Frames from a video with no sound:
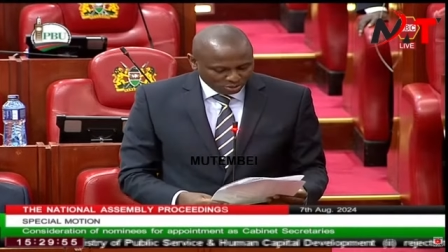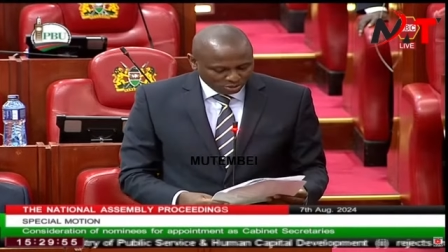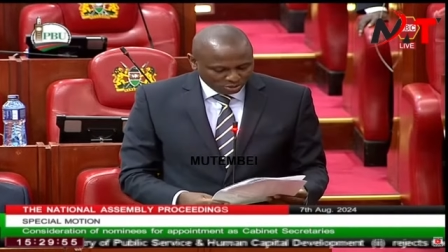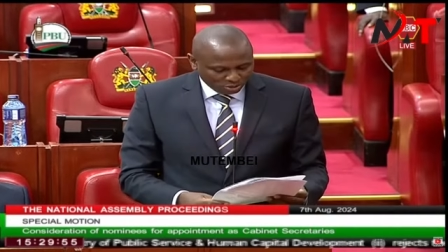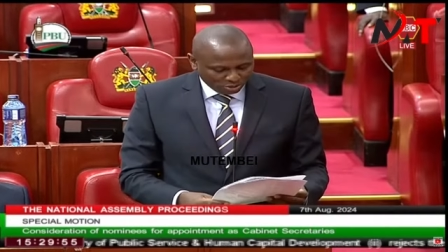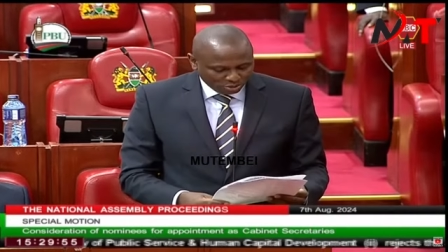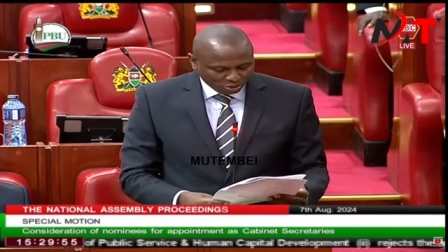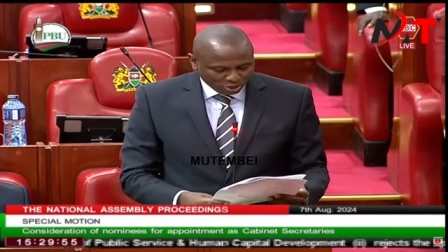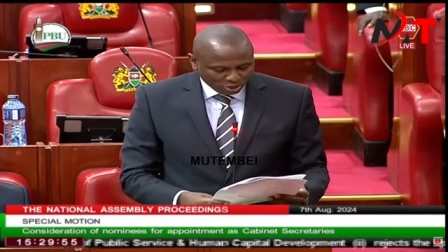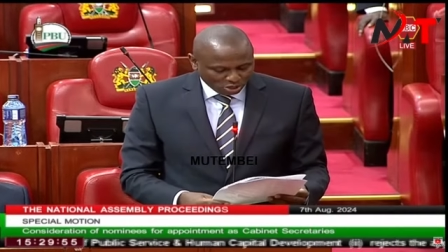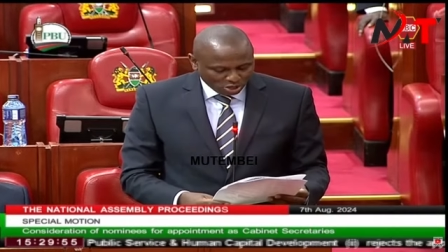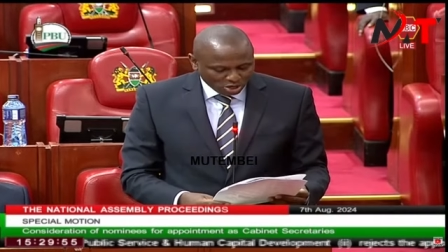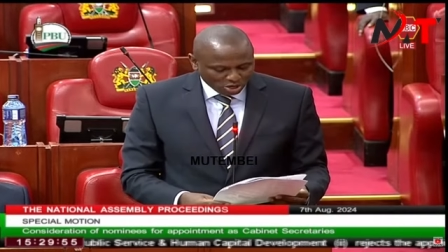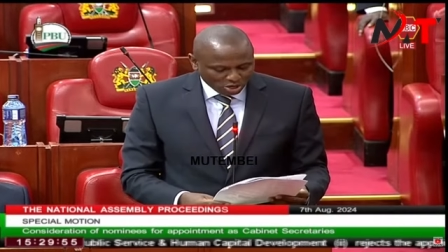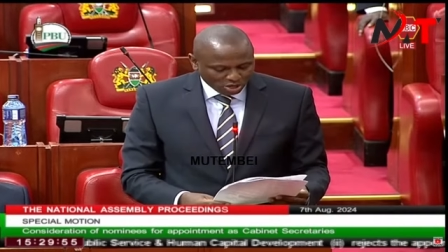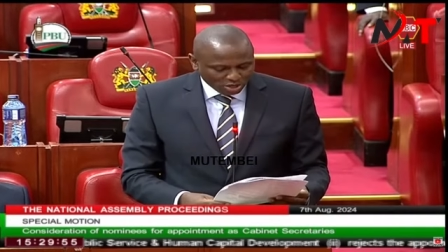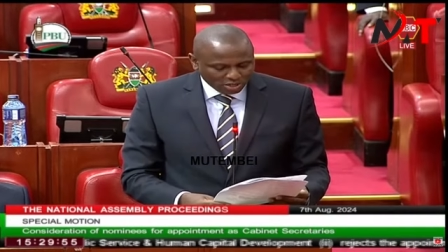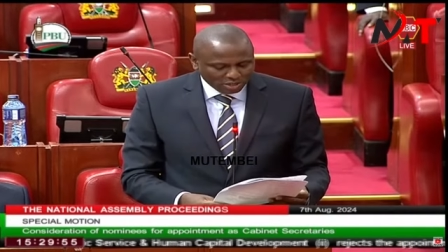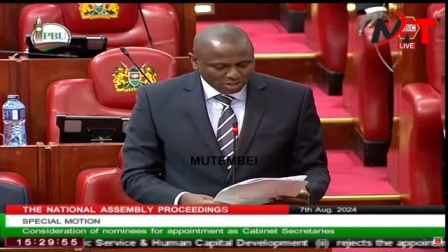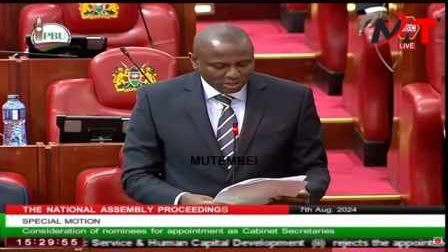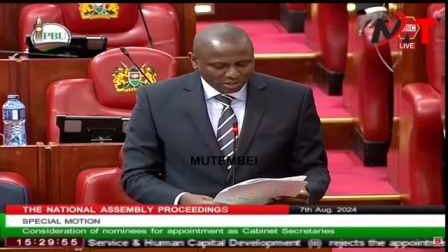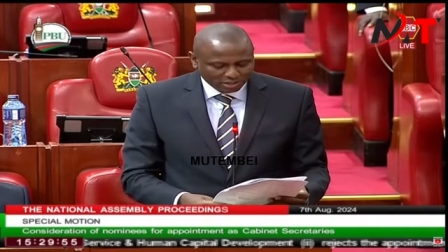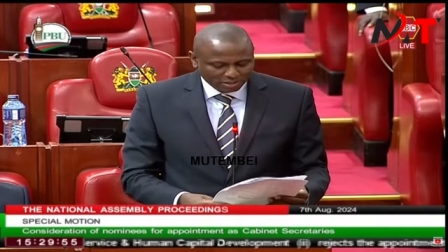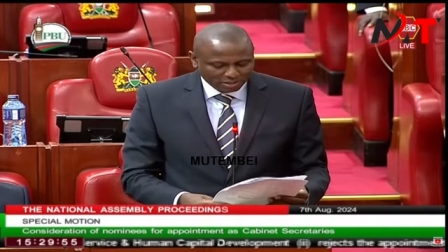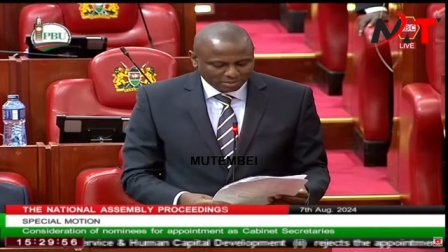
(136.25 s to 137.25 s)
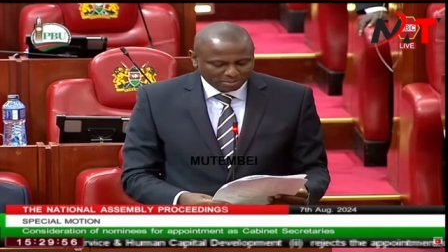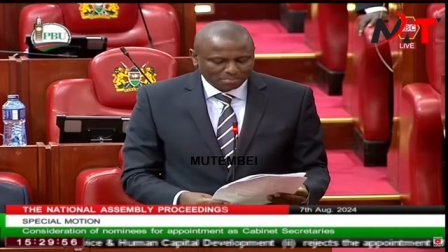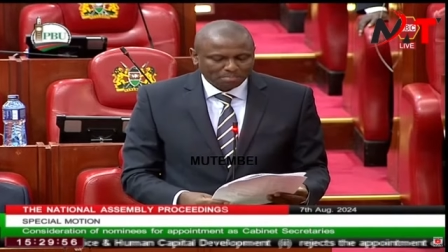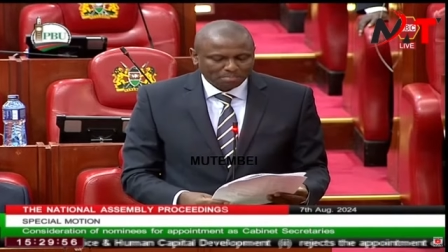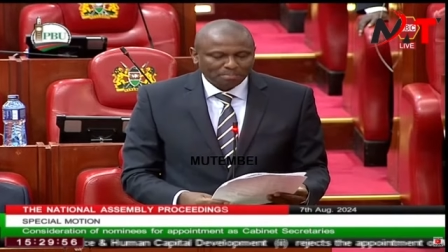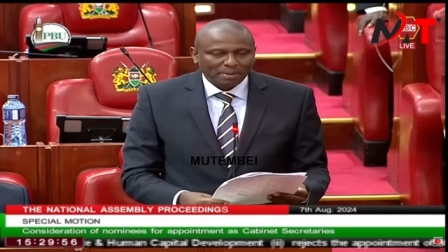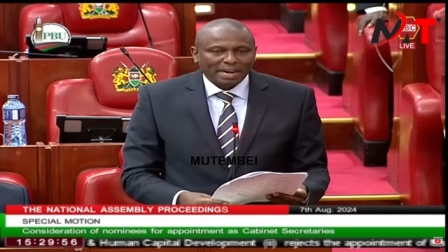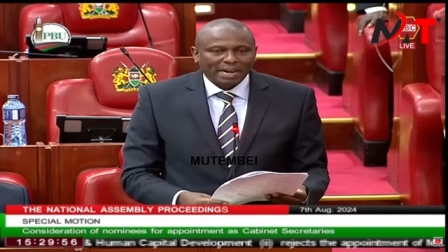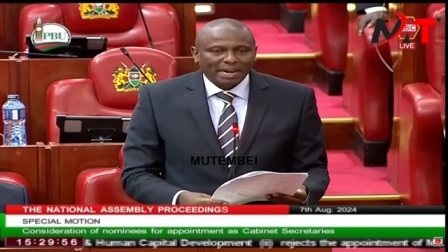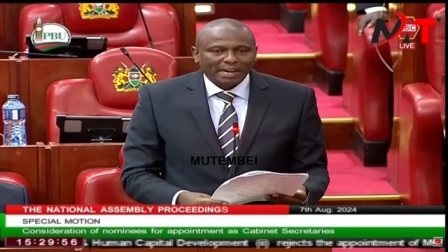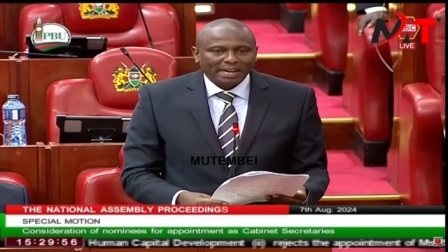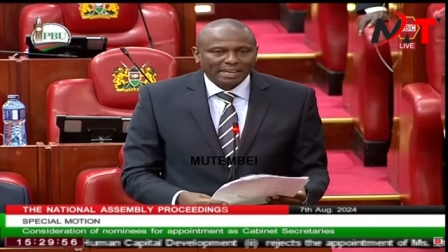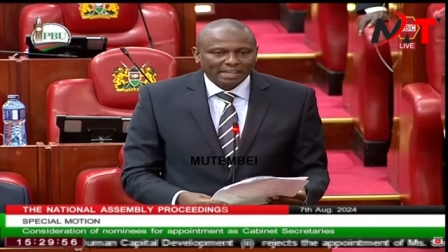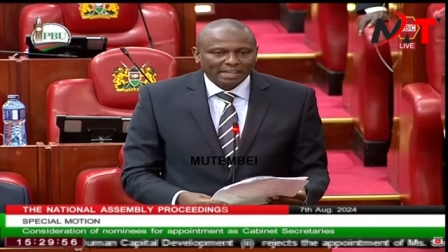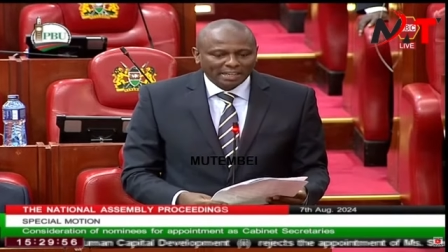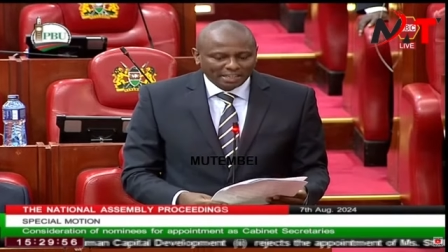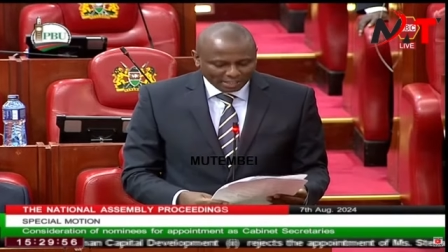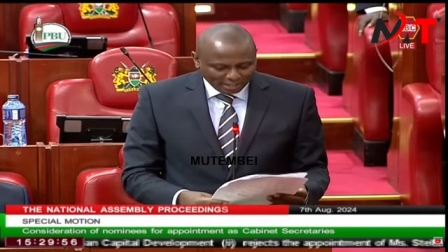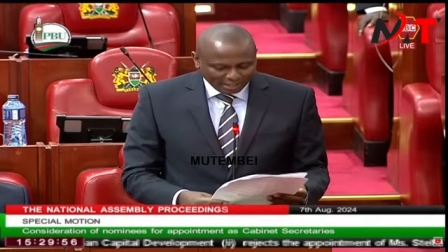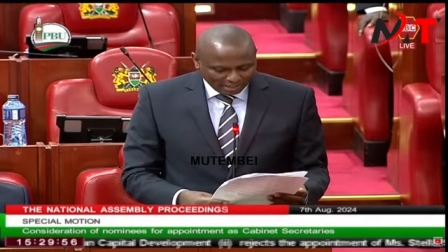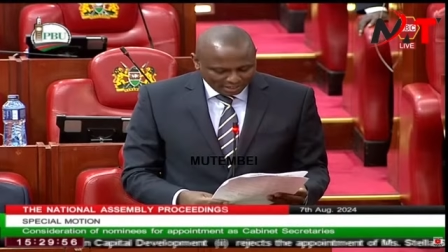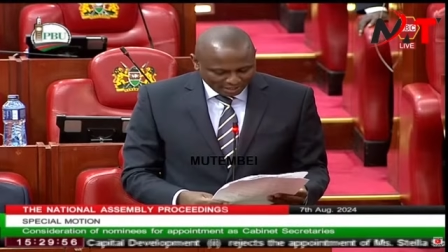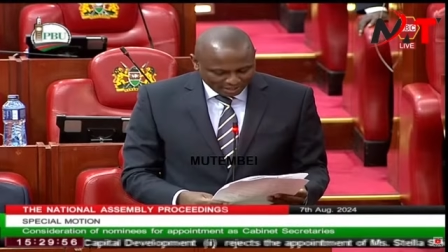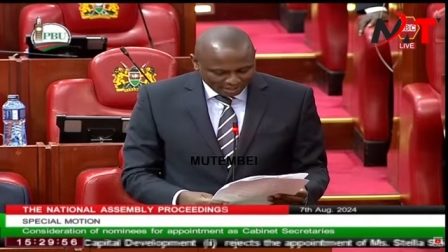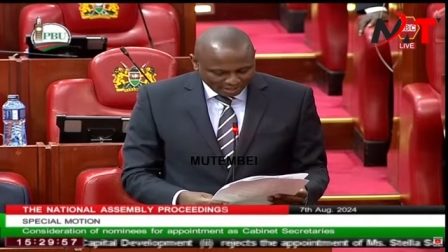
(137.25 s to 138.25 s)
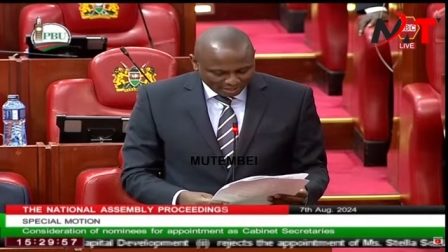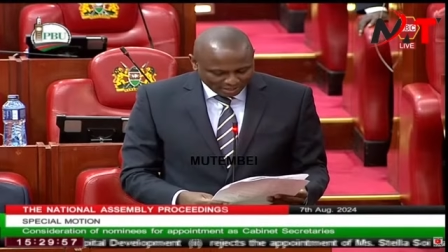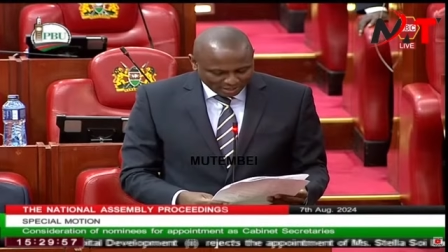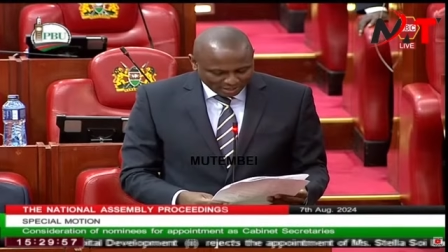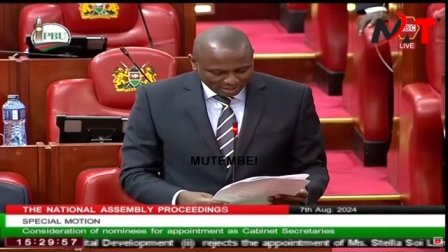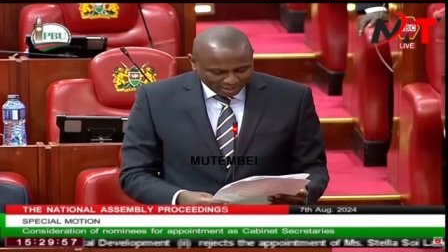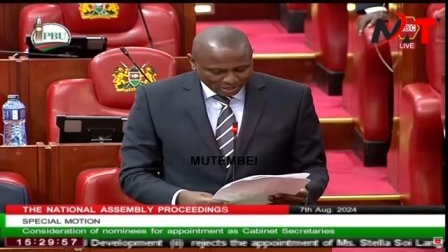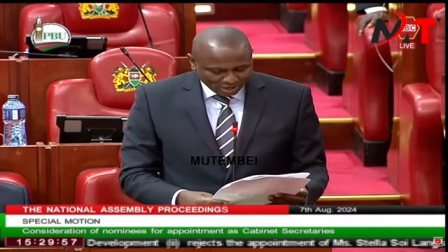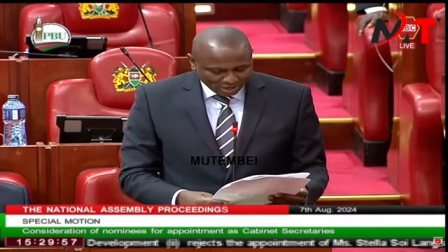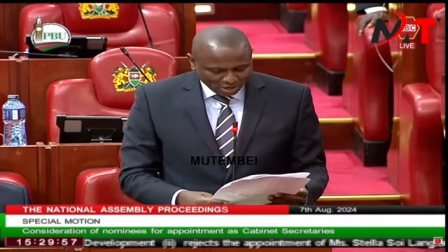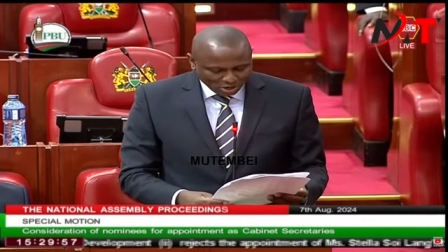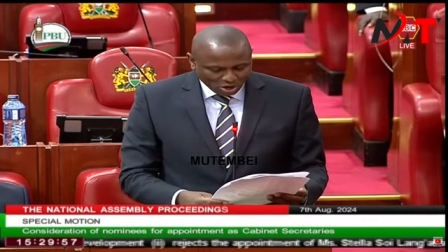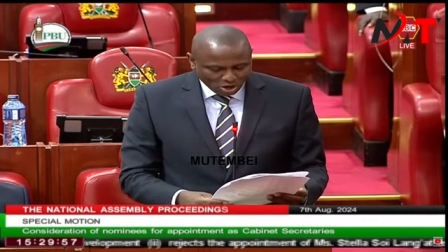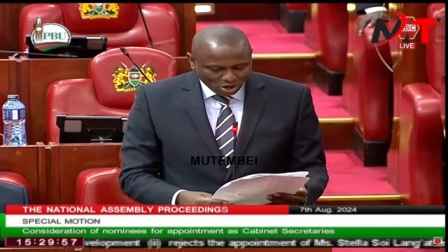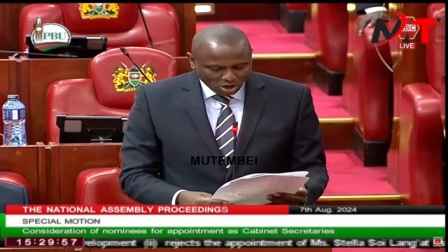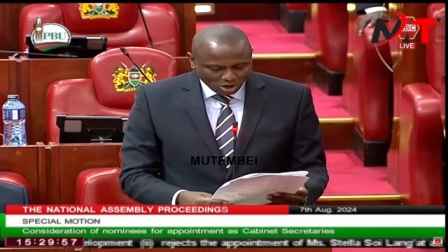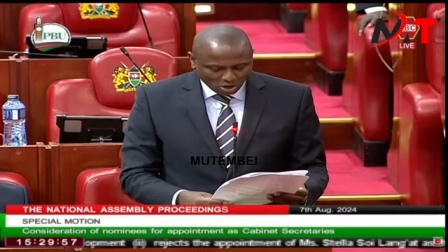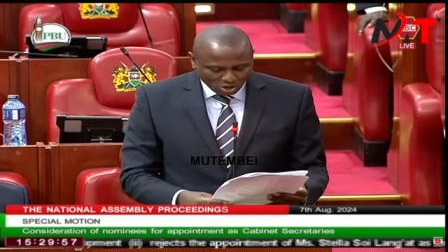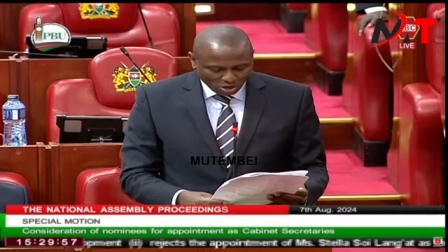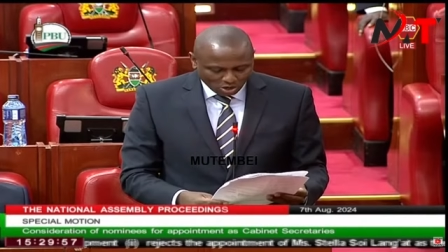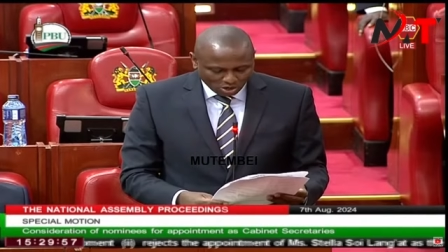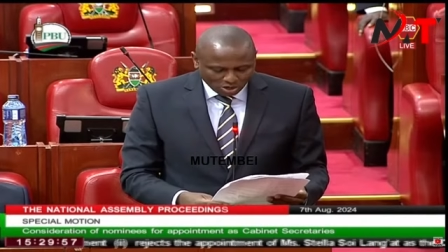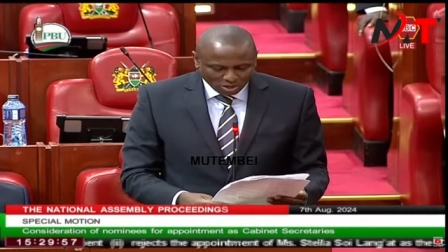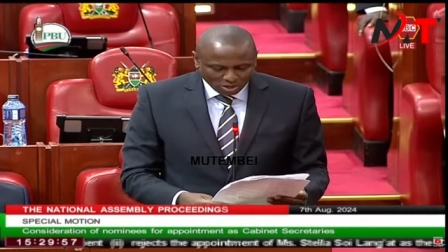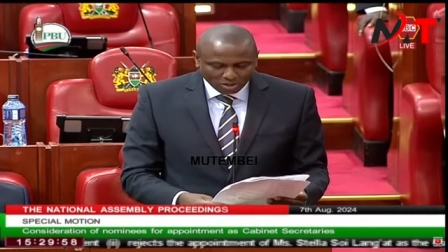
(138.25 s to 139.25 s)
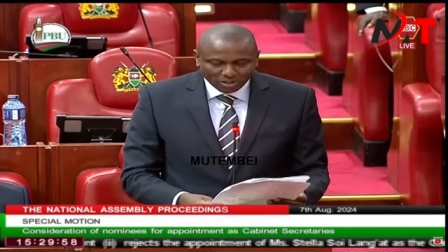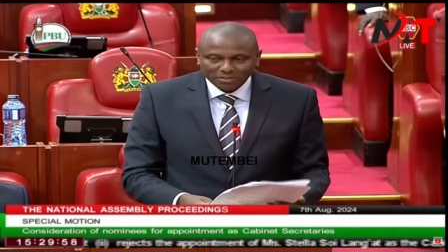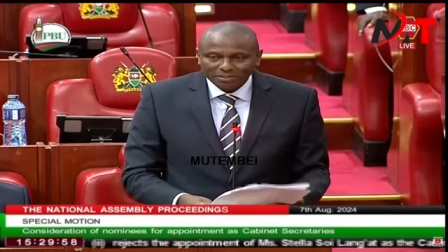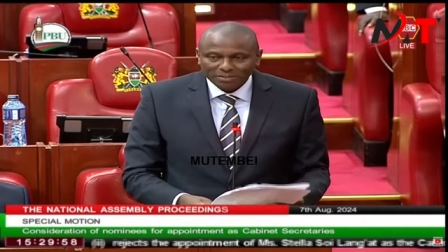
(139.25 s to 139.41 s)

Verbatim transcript: John Mbadi Ngongo,